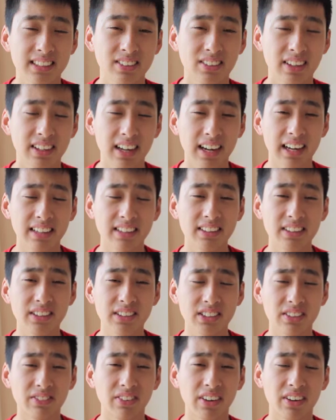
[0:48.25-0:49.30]
So like I have to
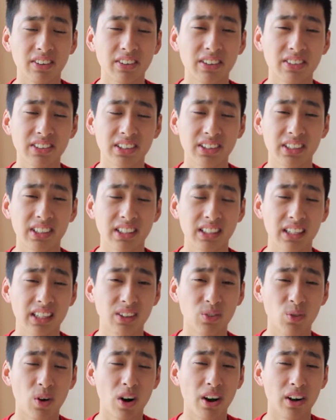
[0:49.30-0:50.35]
use a very, very thick
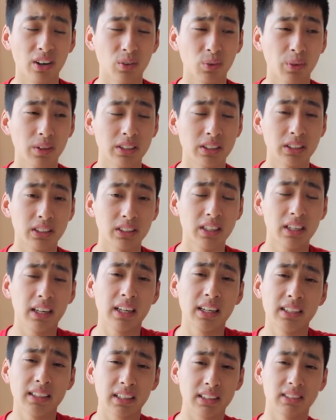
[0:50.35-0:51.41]
wired whisk
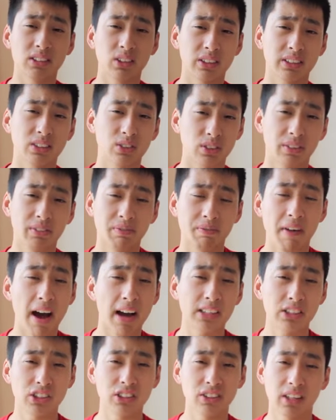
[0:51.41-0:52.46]
and like sort of
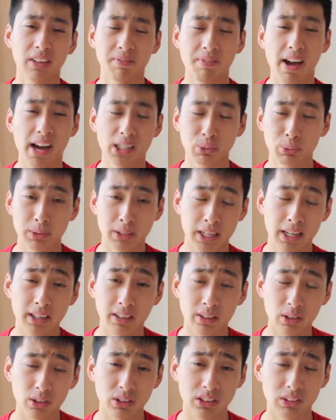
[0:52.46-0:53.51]
mash it like mashed
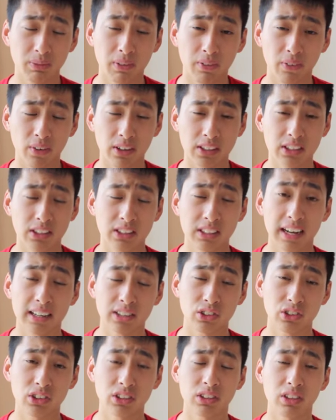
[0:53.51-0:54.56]
potatoes before I can
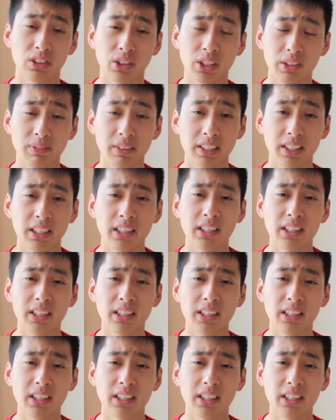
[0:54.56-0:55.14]
actually start creaming